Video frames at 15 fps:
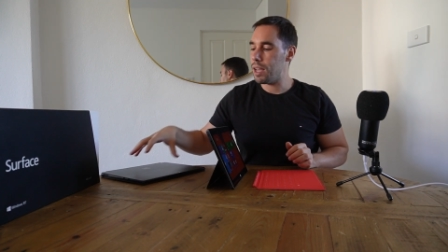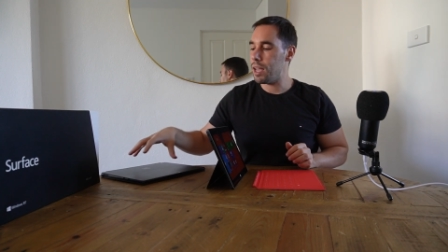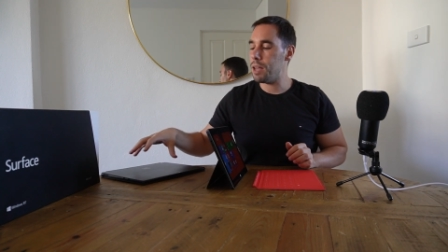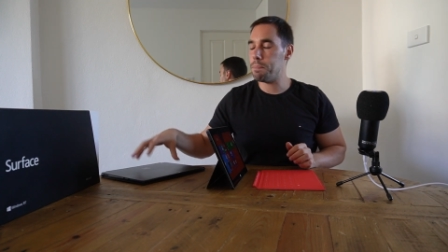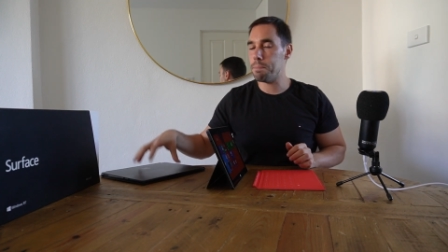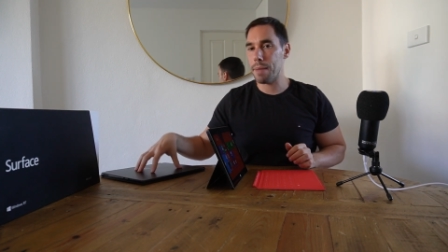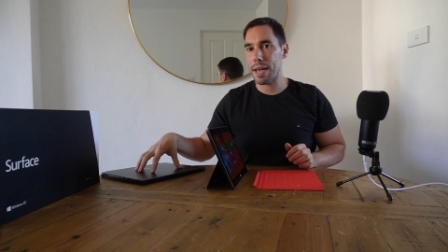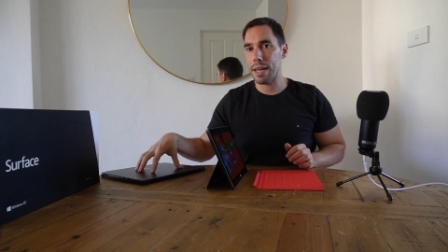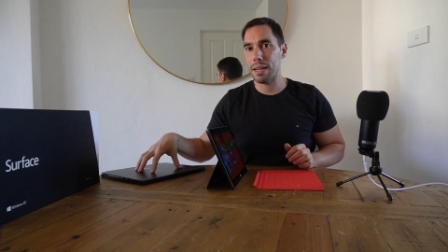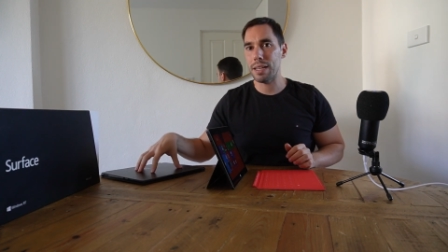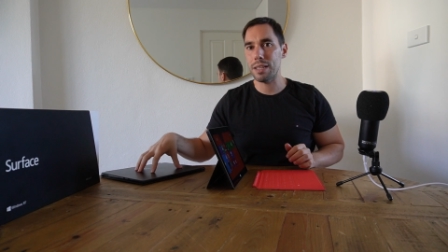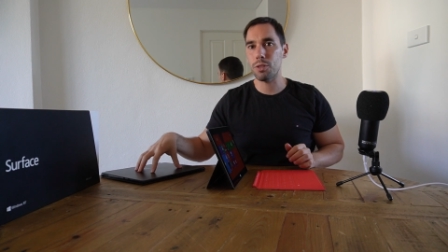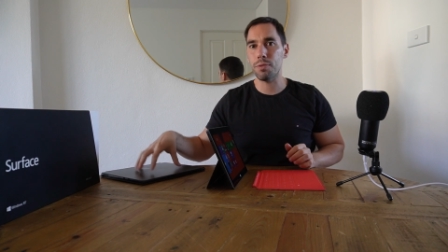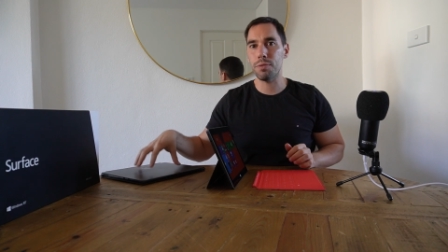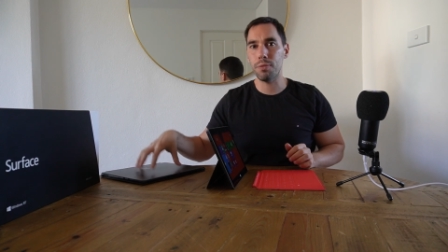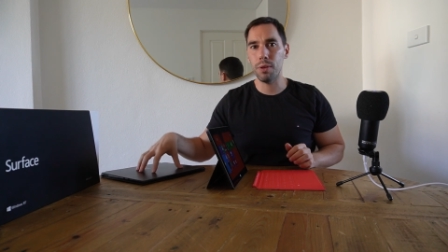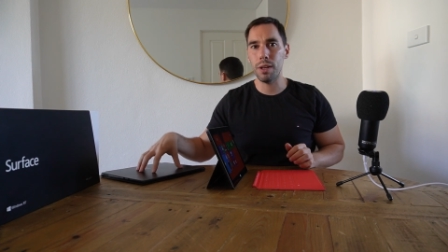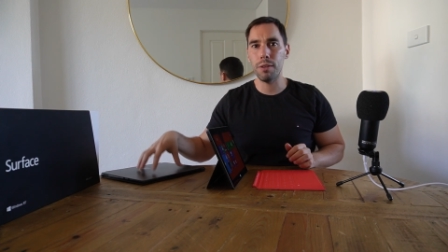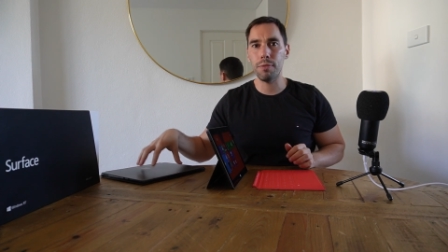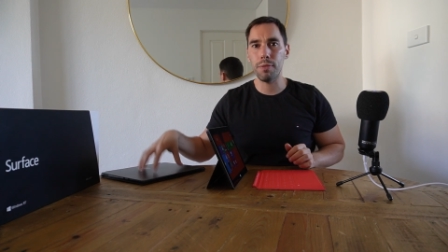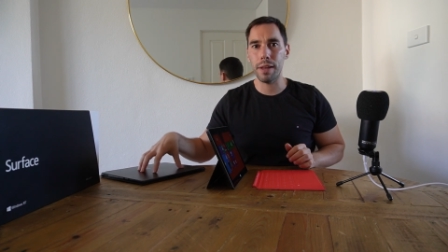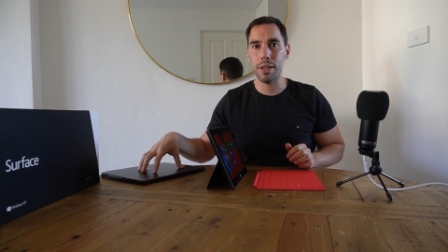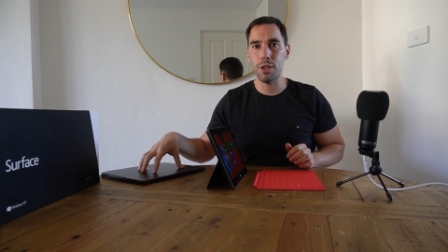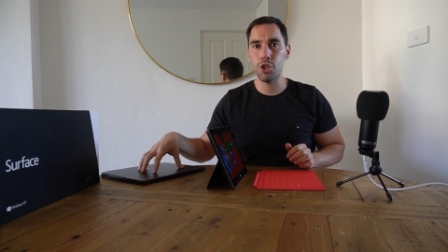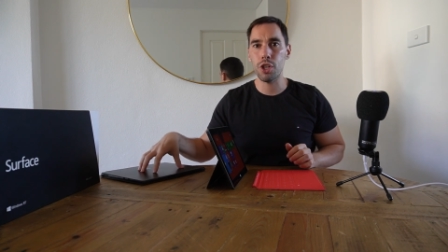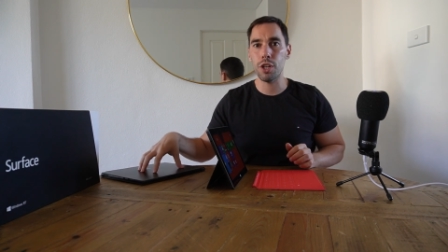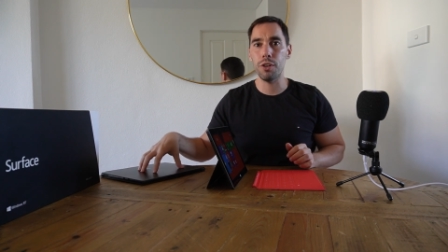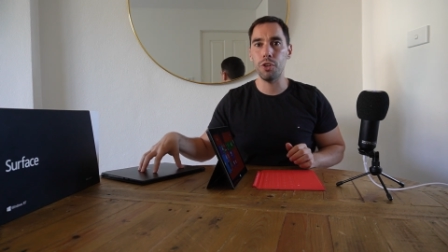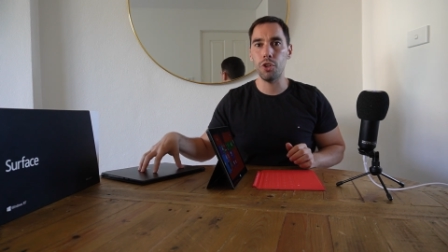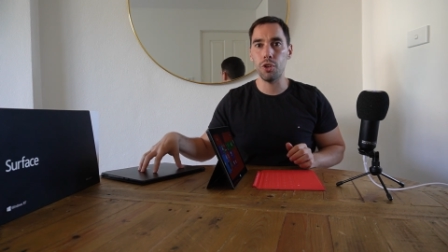and made it into fully fledged
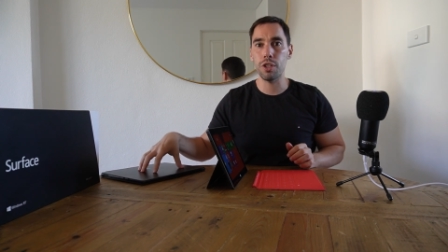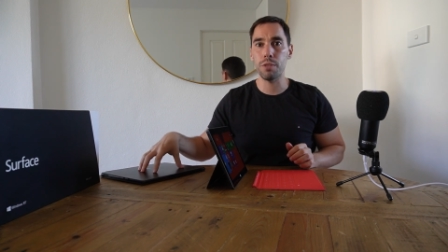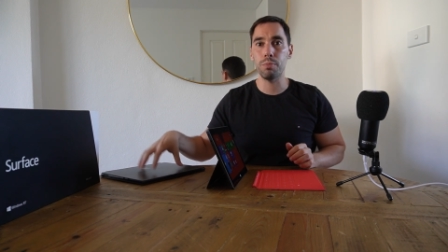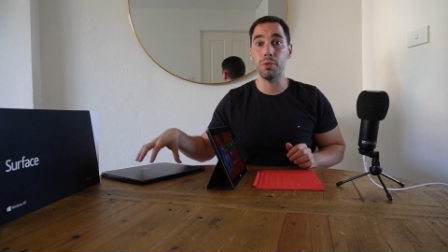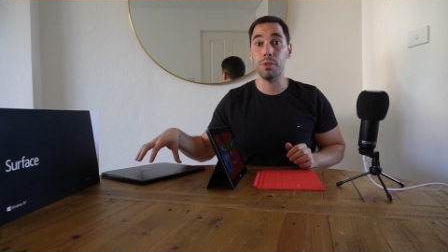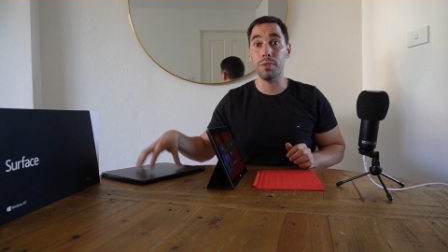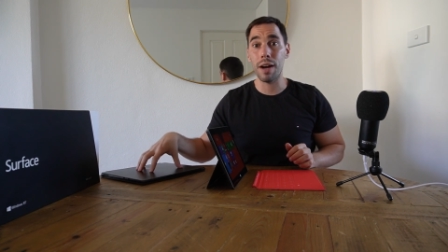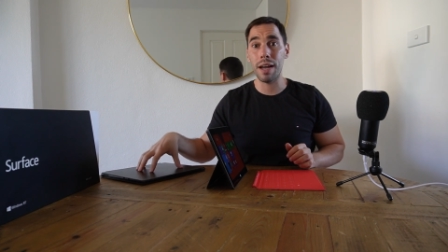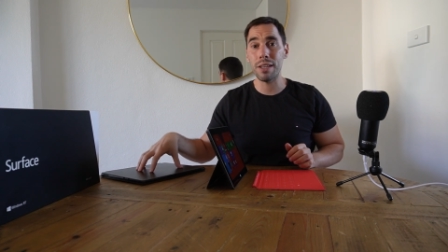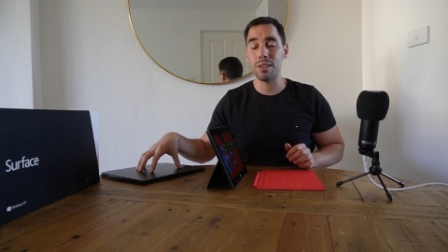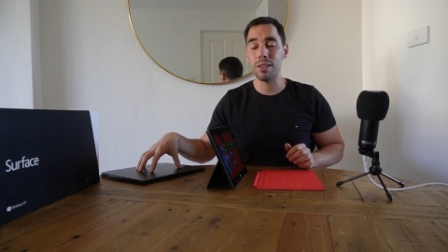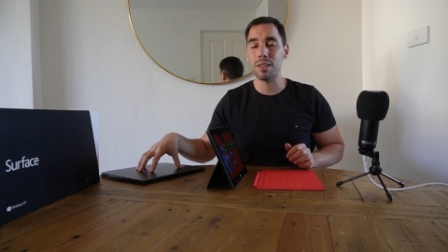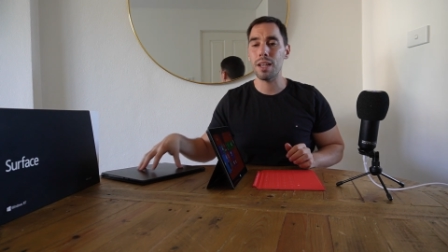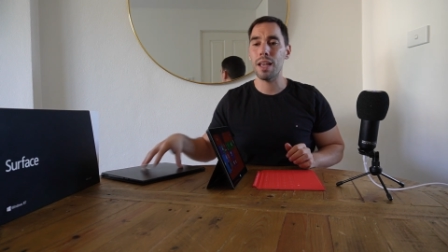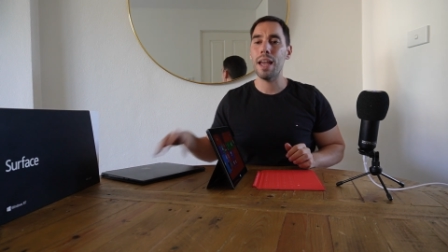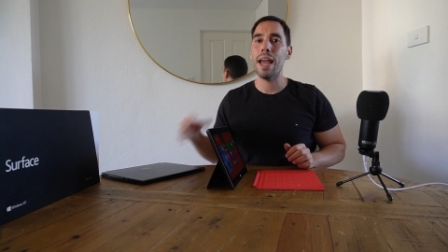and usable devices.